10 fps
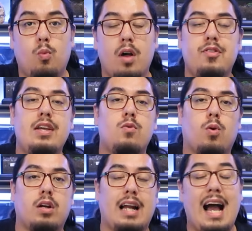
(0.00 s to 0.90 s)
one thing
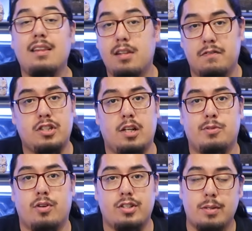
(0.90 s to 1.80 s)
working, I love
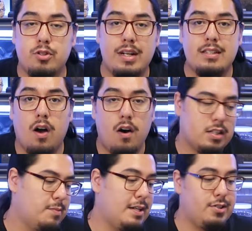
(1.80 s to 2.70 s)
substrate. Substrate is
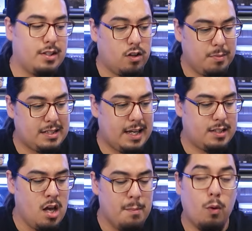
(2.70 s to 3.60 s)
awesome. I use it in all my tanks.